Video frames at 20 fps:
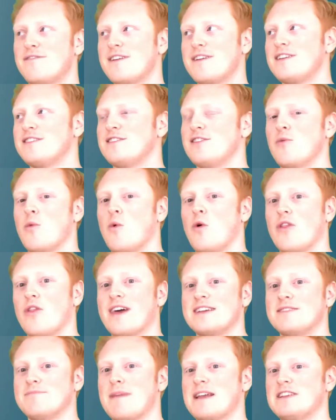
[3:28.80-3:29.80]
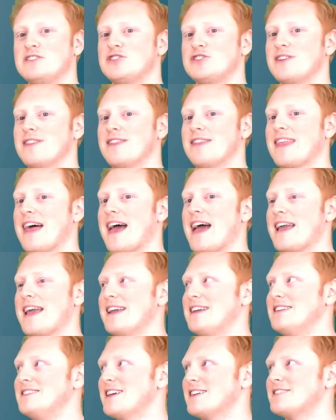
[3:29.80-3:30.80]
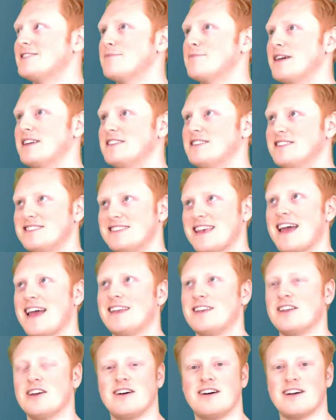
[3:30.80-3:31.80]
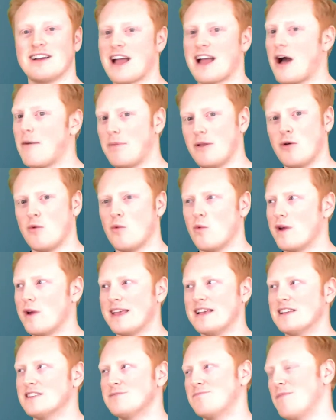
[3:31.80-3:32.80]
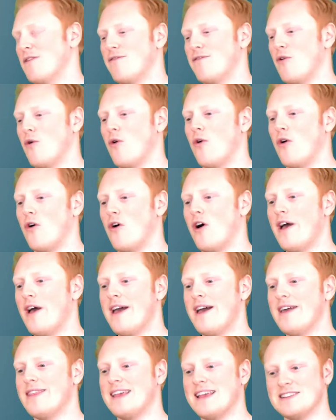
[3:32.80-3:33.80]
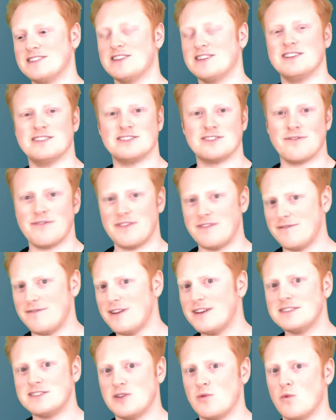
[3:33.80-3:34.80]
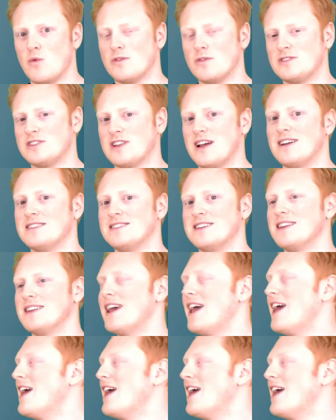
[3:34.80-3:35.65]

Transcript: Infinity War, they mentioned that he decimated Zander a couple of weeks before the incidents of Infinity War started.